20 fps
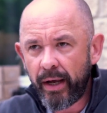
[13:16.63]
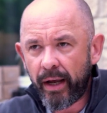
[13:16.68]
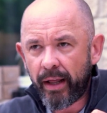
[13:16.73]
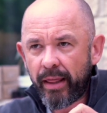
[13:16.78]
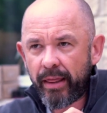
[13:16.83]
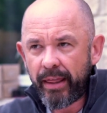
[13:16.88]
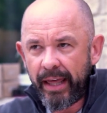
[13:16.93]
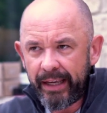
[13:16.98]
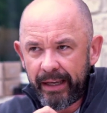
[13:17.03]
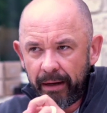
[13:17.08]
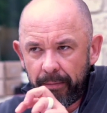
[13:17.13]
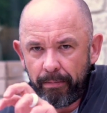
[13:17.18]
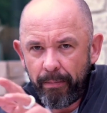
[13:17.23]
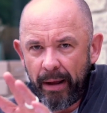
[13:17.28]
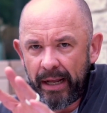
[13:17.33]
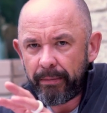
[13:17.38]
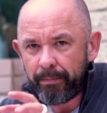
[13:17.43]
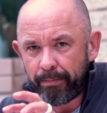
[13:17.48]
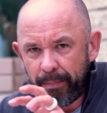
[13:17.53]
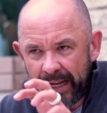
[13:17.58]
they can
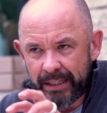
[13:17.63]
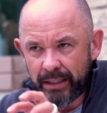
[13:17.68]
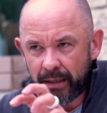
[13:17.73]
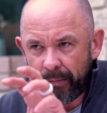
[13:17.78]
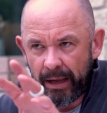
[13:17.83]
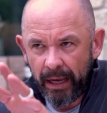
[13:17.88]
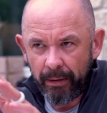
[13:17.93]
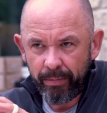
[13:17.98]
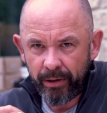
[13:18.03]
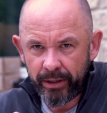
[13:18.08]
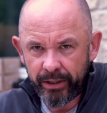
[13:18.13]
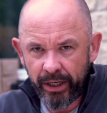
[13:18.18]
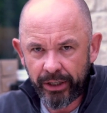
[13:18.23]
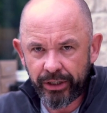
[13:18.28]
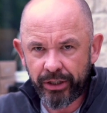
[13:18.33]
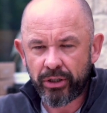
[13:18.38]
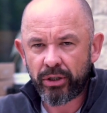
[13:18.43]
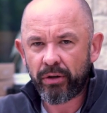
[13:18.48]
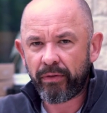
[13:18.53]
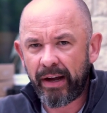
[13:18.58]
better make
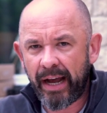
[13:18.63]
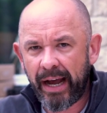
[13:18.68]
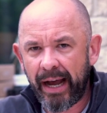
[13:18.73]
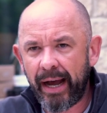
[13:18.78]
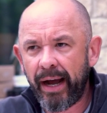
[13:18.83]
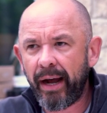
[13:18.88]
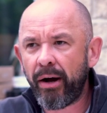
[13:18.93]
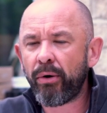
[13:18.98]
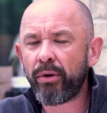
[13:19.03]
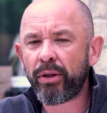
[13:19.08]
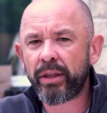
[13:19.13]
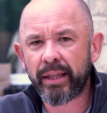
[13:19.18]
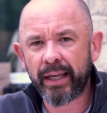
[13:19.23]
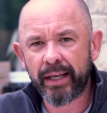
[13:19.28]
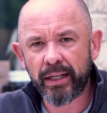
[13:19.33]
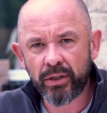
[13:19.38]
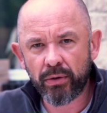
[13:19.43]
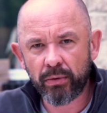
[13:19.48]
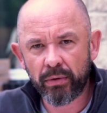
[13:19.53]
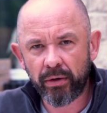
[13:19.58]
predictions of how
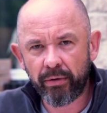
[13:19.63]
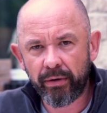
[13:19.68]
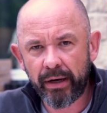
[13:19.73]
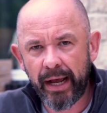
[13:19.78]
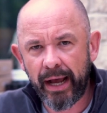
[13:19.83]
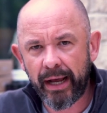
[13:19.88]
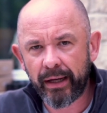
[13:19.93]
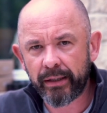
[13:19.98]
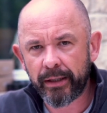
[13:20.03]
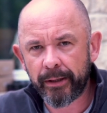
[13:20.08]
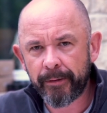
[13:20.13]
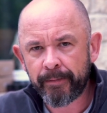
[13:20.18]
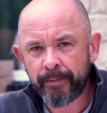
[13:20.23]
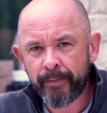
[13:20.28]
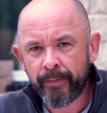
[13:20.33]
things will react.